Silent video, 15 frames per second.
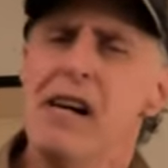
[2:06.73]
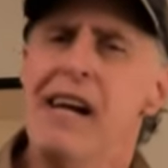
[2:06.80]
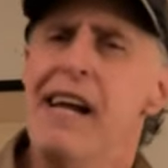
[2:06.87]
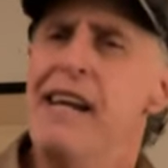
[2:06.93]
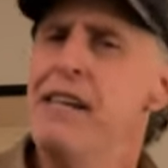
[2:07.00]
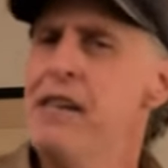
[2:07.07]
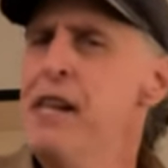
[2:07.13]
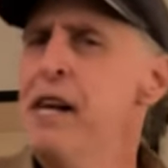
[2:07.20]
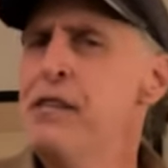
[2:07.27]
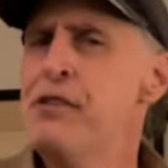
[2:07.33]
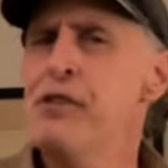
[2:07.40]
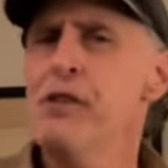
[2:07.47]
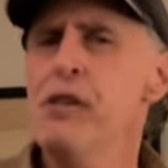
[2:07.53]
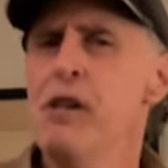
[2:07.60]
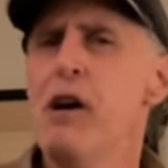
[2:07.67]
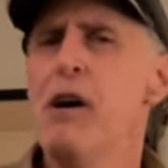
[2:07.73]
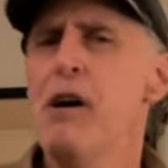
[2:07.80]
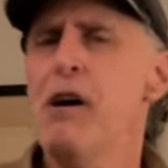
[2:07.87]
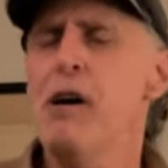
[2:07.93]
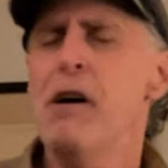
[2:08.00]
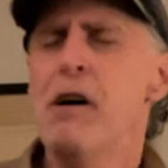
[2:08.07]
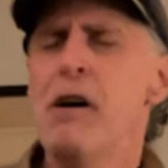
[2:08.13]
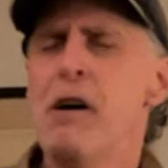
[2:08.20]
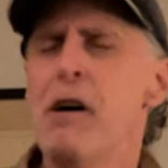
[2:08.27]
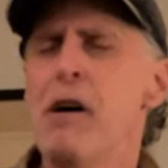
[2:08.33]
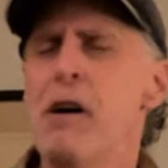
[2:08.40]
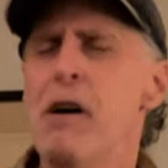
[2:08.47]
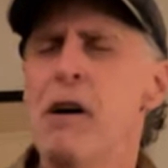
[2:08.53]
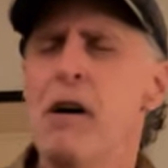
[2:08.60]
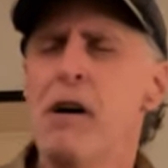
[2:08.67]
And it's a
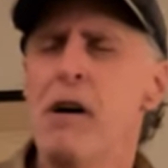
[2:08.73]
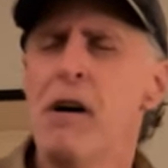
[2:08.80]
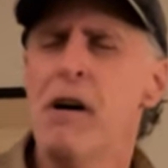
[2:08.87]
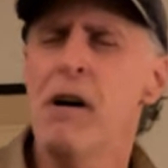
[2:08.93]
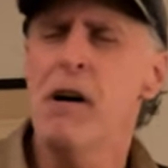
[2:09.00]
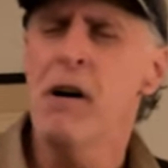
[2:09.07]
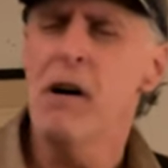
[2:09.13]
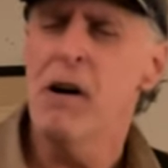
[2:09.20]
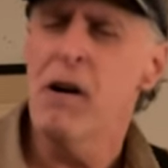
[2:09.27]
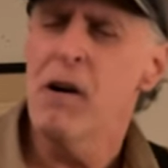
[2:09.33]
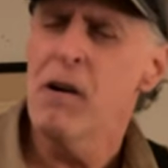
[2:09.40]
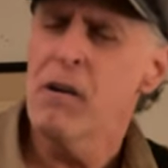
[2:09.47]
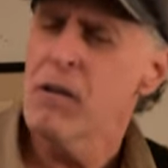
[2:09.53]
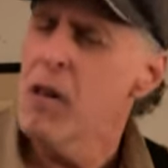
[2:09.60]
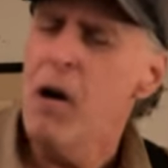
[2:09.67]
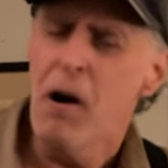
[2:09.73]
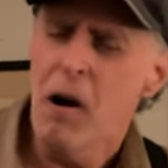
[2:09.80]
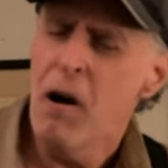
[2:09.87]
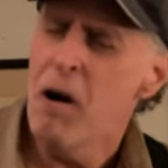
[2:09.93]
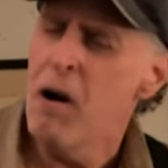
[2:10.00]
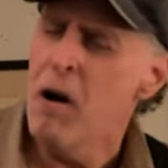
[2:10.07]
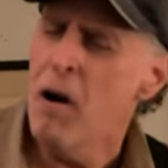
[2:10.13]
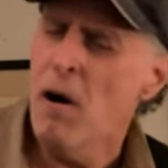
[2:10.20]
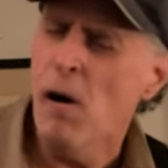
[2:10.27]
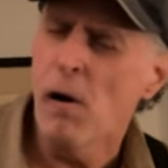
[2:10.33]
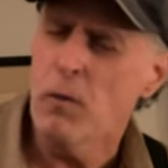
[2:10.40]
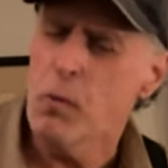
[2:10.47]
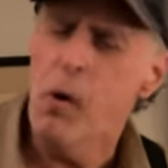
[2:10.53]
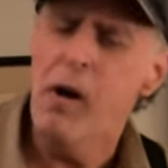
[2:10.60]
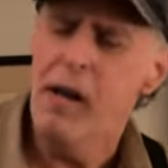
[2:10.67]
long, long
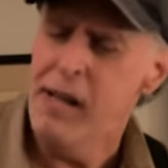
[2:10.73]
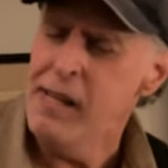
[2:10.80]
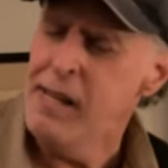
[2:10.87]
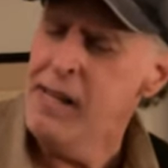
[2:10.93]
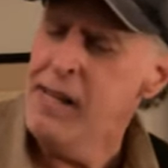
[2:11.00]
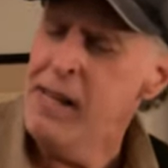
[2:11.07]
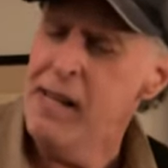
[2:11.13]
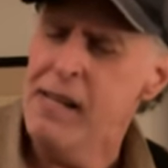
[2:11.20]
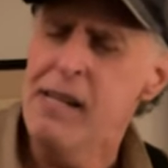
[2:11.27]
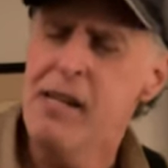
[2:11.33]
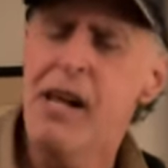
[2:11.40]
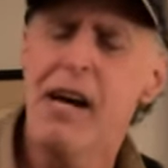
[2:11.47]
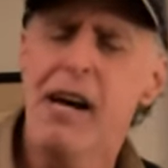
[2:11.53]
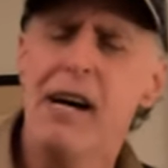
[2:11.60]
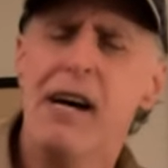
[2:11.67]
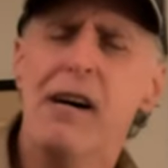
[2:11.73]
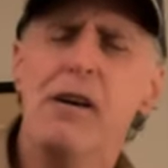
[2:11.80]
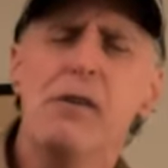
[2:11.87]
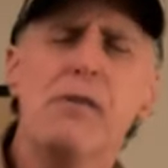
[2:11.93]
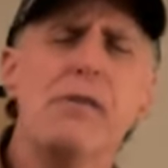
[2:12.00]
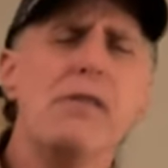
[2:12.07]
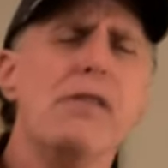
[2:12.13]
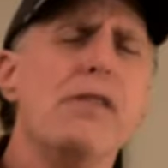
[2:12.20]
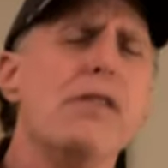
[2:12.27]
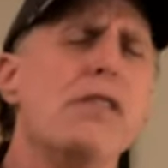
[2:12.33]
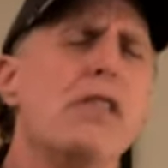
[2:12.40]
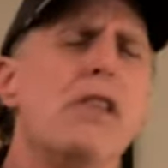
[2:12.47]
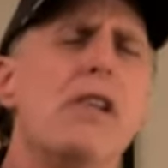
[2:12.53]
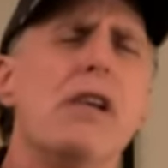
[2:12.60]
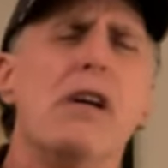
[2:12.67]
way
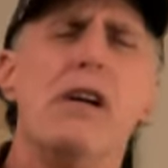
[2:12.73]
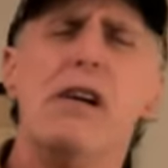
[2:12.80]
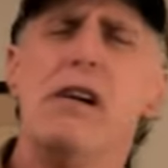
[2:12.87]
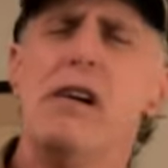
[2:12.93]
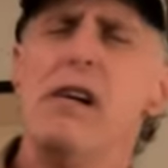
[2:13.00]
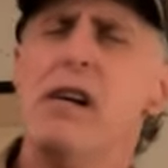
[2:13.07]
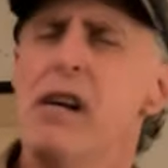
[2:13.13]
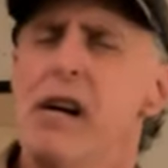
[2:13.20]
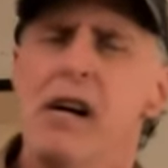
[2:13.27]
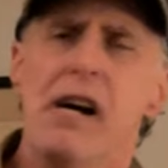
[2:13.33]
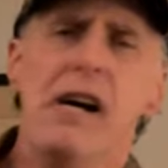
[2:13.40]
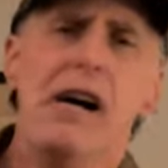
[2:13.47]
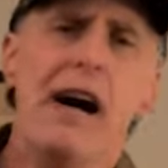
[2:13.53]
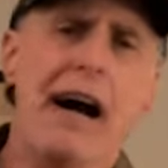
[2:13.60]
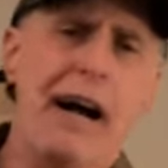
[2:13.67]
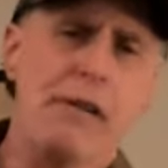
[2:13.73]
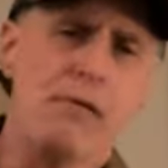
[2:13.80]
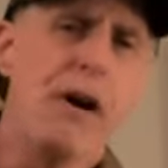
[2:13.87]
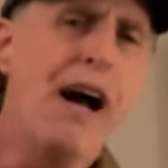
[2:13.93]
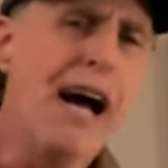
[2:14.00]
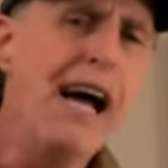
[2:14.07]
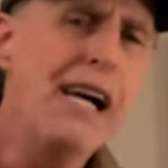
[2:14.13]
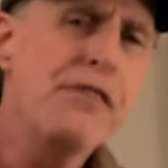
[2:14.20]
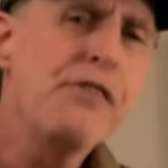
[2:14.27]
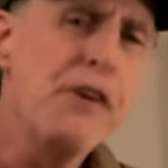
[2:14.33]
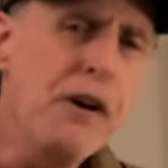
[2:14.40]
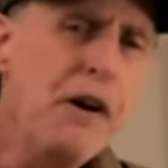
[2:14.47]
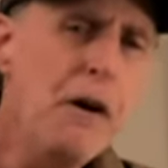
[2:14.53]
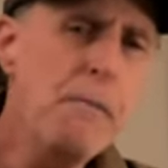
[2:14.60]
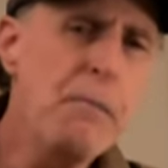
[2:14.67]
down. I rise
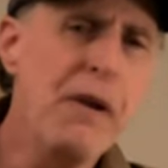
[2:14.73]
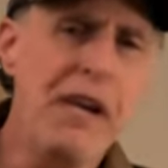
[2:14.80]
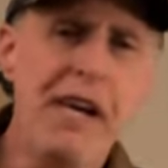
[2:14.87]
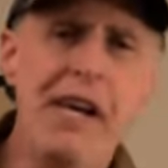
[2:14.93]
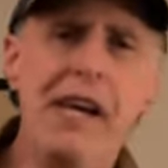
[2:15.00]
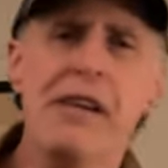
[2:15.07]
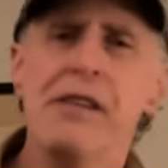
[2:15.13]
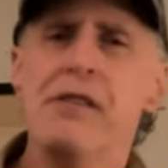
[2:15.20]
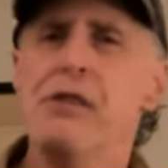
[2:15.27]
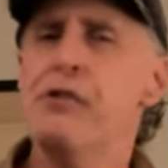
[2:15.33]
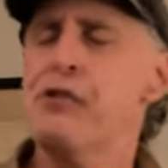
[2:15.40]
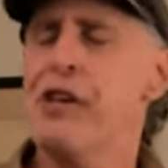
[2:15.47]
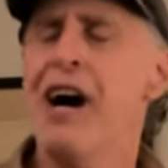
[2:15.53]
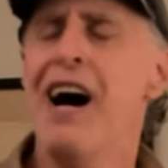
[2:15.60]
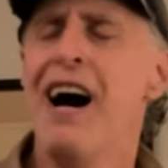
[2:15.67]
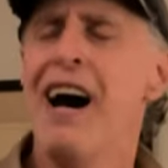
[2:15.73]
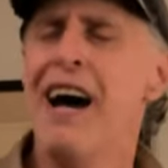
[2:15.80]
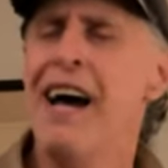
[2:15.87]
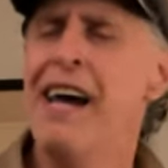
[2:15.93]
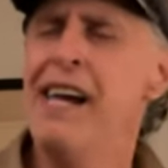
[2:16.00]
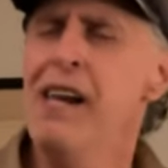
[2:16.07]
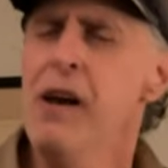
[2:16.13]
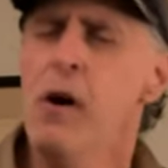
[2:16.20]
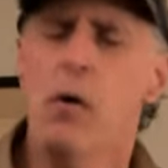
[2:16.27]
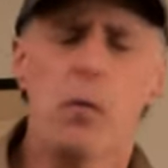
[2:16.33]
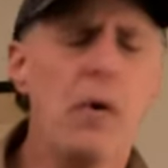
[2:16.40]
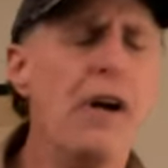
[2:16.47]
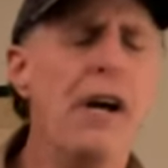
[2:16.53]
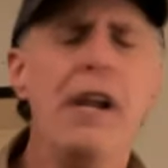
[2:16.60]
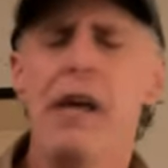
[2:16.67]
up in the sky
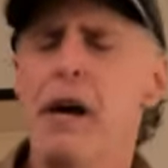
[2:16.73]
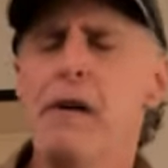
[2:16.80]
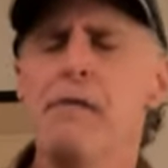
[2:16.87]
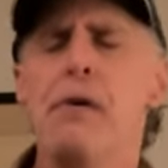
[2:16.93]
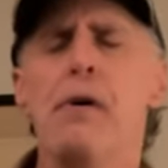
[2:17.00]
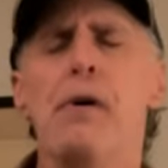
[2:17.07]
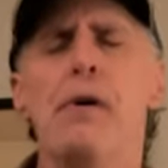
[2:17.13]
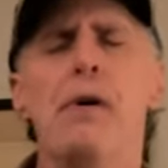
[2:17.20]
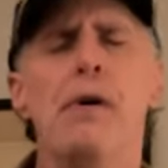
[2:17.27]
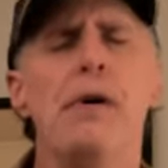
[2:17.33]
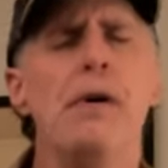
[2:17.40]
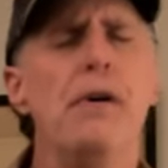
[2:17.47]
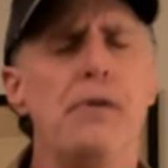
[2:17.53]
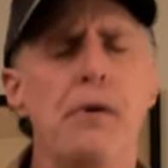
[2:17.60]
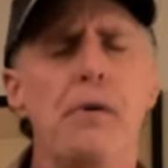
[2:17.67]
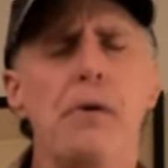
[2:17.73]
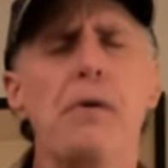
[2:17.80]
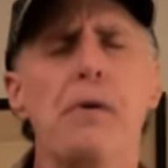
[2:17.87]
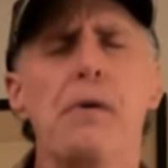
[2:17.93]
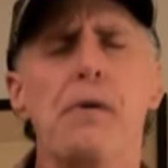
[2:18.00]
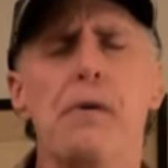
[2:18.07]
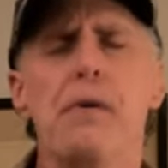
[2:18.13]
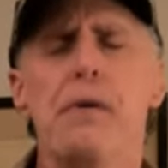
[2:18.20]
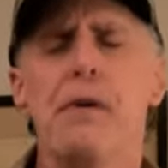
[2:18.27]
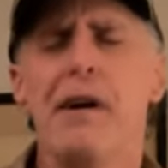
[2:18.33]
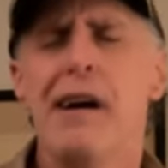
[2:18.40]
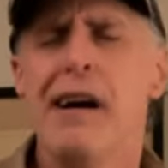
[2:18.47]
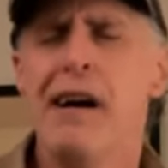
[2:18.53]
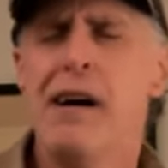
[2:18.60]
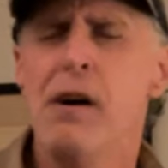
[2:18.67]
whenever you're
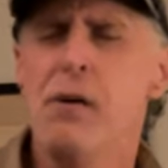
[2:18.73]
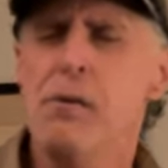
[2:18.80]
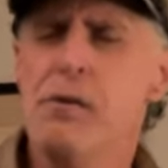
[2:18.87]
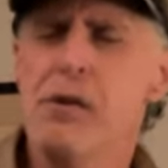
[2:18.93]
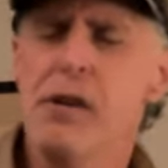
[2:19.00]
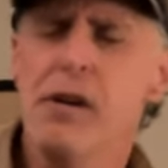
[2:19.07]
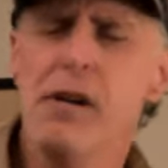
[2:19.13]
around.